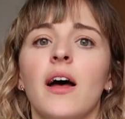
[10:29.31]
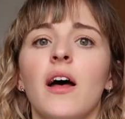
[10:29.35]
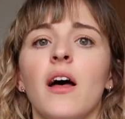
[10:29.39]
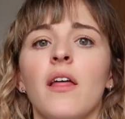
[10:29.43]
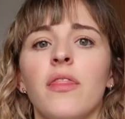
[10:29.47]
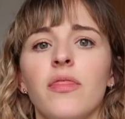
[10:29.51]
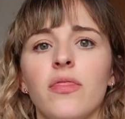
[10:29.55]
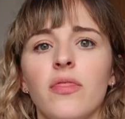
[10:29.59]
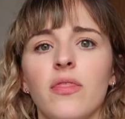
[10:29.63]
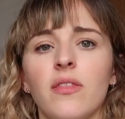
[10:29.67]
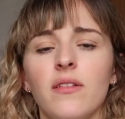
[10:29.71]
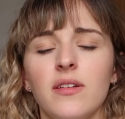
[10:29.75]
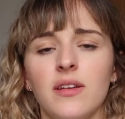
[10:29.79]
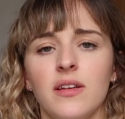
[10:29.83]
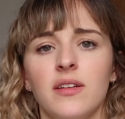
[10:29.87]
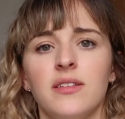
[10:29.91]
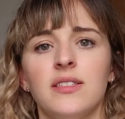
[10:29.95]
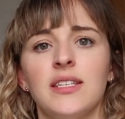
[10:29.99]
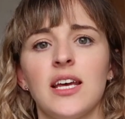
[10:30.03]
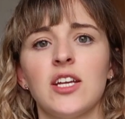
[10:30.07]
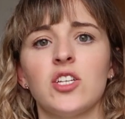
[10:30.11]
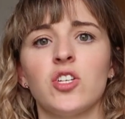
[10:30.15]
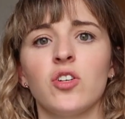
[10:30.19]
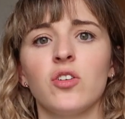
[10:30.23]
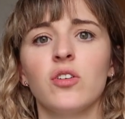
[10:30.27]
a
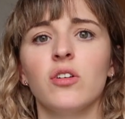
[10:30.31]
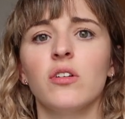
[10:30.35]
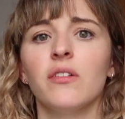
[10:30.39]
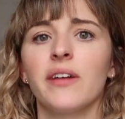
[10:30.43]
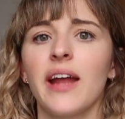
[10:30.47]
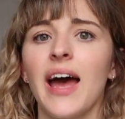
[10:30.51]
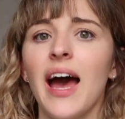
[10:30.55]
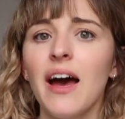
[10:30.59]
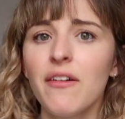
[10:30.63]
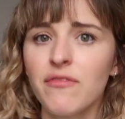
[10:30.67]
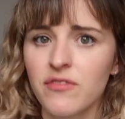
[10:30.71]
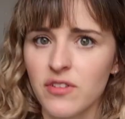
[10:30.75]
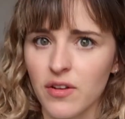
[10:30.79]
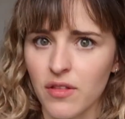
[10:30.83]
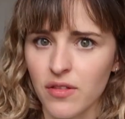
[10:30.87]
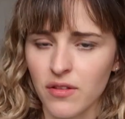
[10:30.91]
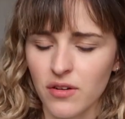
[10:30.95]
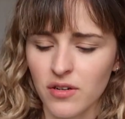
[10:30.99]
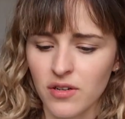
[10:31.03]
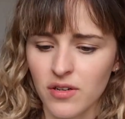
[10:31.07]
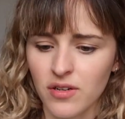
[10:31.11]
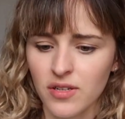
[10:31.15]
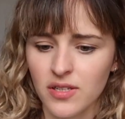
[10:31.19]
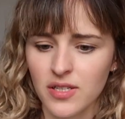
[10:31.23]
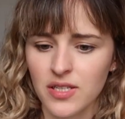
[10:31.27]
session called
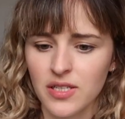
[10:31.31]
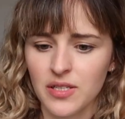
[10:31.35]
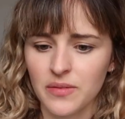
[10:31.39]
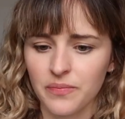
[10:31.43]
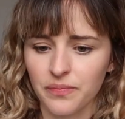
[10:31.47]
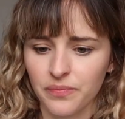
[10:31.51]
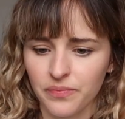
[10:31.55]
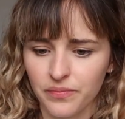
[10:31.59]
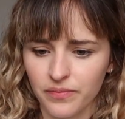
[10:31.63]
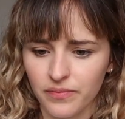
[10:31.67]
Afterthoughts.